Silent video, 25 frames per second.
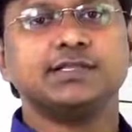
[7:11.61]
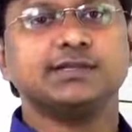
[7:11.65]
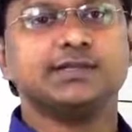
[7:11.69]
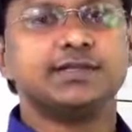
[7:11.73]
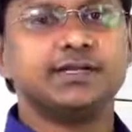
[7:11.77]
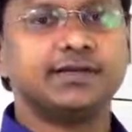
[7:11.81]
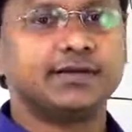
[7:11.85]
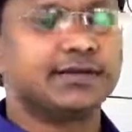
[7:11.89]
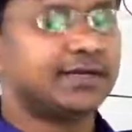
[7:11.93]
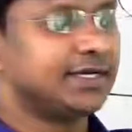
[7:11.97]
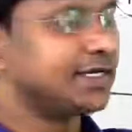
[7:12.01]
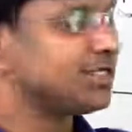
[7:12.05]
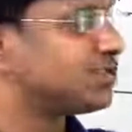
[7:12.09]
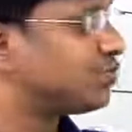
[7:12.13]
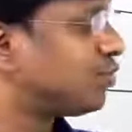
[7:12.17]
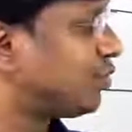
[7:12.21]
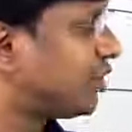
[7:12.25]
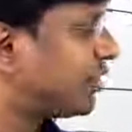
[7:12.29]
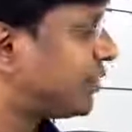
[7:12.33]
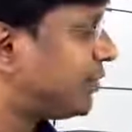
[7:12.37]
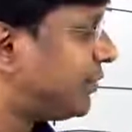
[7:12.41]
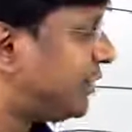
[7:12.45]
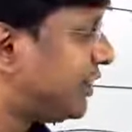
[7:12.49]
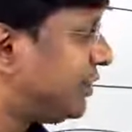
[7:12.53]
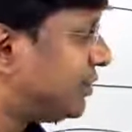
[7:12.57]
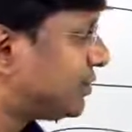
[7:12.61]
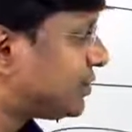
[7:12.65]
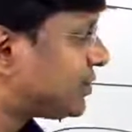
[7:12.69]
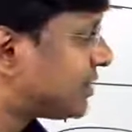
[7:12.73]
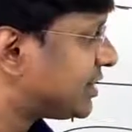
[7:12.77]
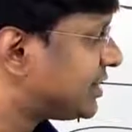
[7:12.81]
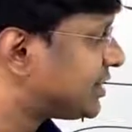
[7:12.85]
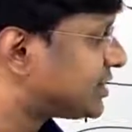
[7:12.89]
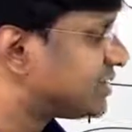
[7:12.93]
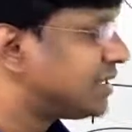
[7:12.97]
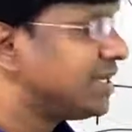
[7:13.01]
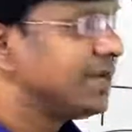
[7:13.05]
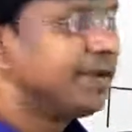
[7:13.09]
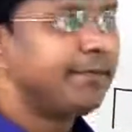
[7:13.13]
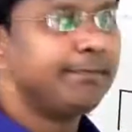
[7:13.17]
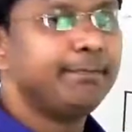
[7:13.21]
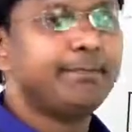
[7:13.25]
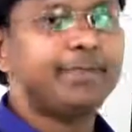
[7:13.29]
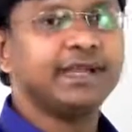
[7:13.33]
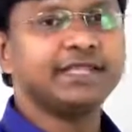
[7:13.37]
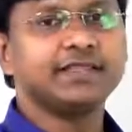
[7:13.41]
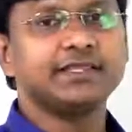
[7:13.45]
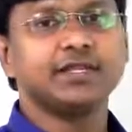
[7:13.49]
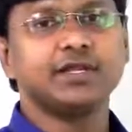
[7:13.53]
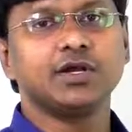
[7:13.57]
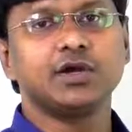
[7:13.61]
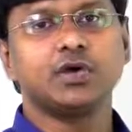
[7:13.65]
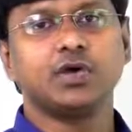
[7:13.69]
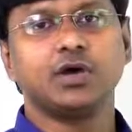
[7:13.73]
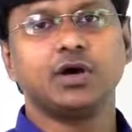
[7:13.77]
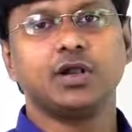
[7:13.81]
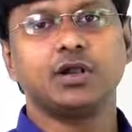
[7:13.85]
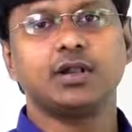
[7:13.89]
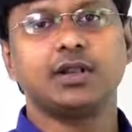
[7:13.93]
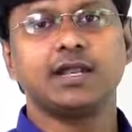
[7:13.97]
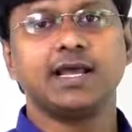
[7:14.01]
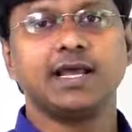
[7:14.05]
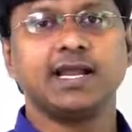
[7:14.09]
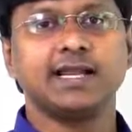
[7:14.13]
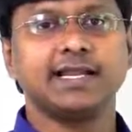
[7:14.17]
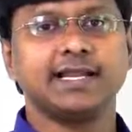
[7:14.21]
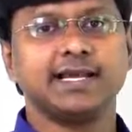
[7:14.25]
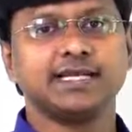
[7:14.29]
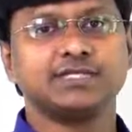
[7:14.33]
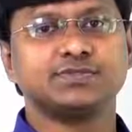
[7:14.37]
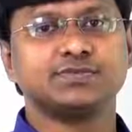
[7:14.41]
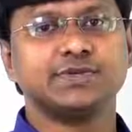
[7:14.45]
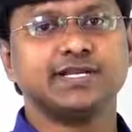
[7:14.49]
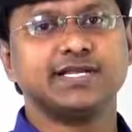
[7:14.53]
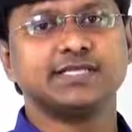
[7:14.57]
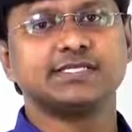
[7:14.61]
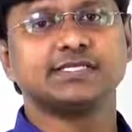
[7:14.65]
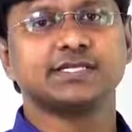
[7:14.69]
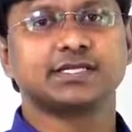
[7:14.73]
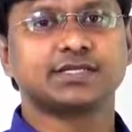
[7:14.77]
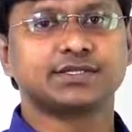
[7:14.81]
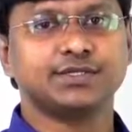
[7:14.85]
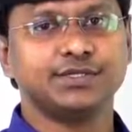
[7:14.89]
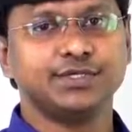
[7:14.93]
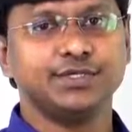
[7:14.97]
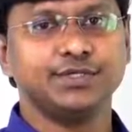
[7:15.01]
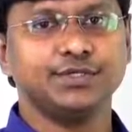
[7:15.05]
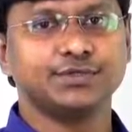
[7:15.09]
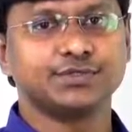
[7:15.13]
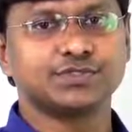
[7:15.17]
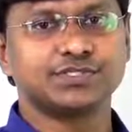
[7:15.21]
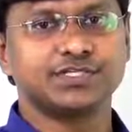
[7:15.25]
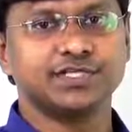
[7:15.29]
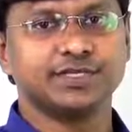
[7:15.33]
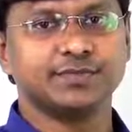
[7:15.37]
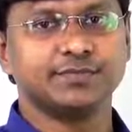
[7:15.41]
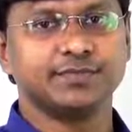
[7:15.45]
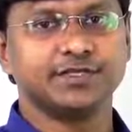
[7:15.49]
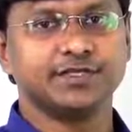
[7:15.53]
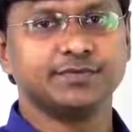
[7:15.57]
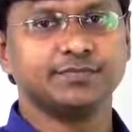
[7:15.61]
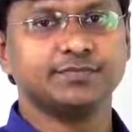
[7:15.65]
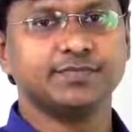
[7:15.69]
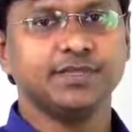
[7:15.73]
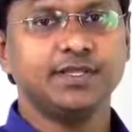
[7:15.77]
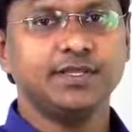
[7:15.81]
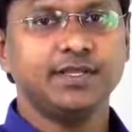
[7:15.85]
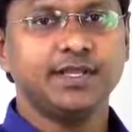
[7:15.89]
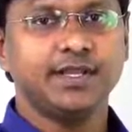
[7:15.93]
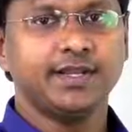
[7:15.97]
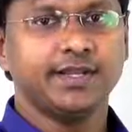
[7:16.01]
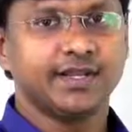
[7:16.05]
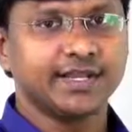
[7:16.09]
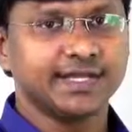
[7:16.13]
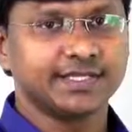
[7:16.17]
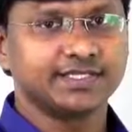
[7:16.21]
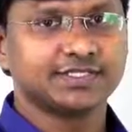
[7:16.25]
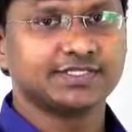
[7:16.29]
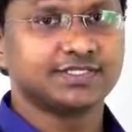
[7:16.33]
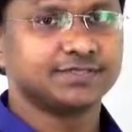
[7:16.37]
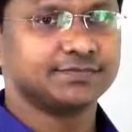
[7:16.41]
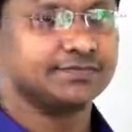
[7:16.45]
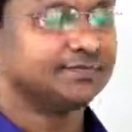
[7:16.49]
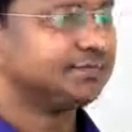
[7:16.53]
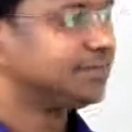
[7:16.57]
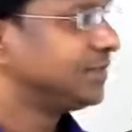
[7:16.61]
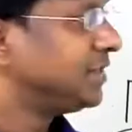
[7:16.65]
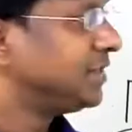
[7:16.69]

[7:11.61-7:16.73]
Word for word: the drugs what we use is bethanechol and as well as neostigmine. Next